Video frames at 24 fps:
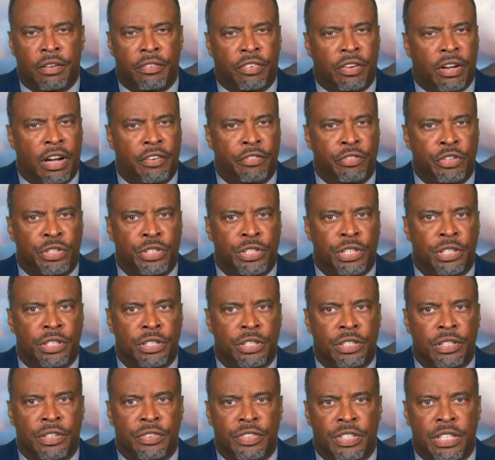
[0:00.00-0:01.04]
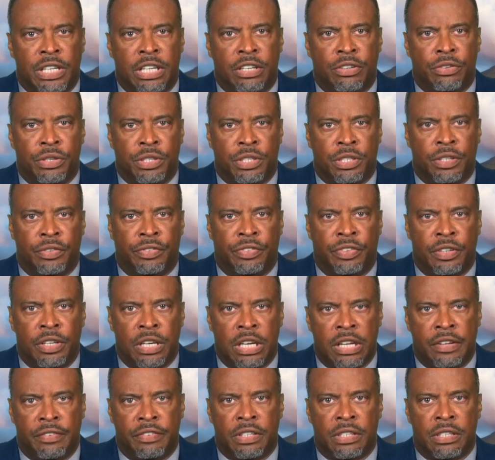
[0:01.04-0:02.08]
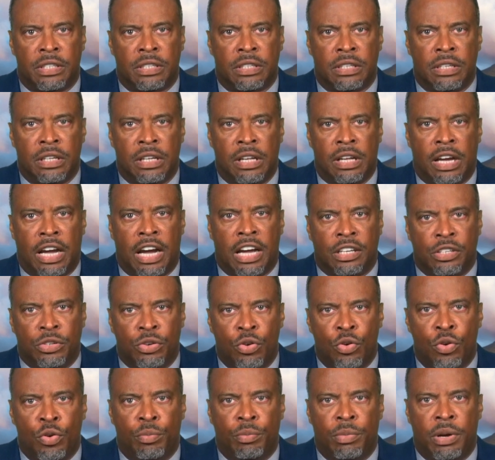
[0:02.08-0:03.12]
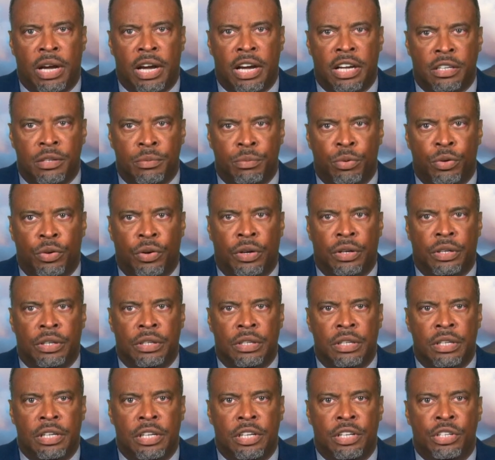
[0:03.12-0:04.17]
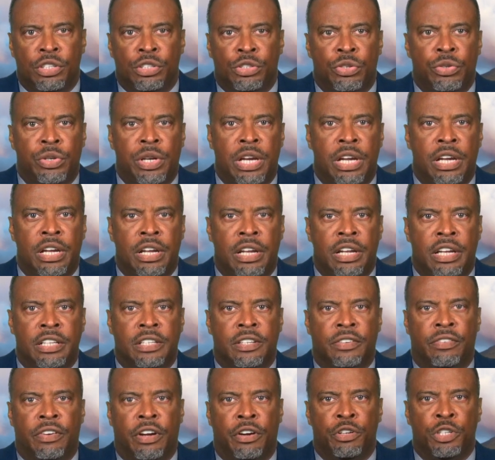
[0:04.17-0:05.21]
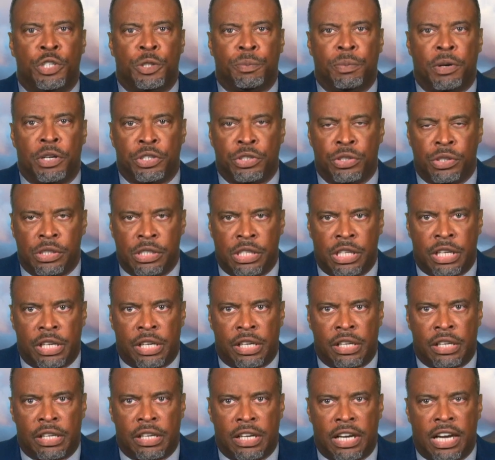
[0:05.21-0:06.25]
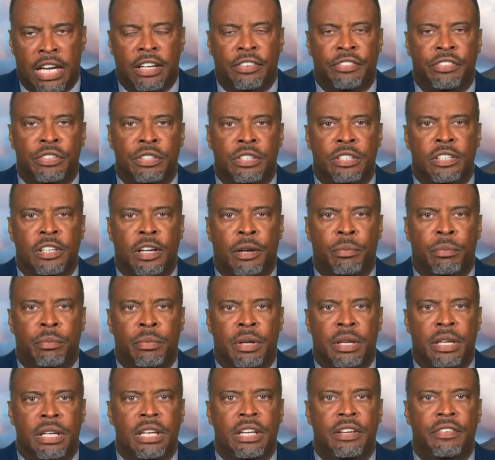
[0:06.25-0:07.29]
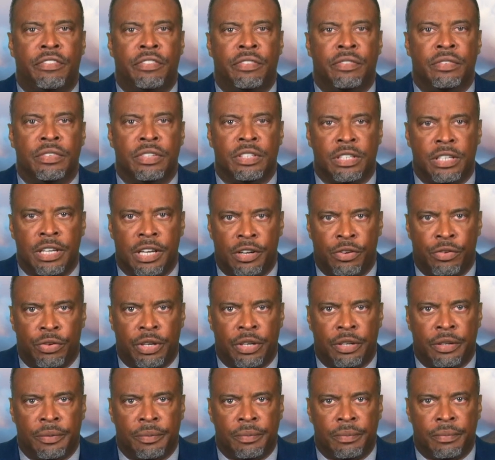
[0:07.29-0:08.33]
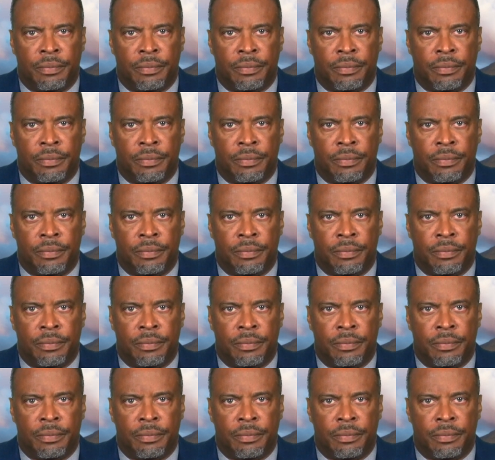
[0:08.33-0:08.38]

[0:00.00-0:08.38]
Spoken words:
For every citizen of St. Christopher and Nevis, at home and abroad, today is a very special day, and for some, even sacred.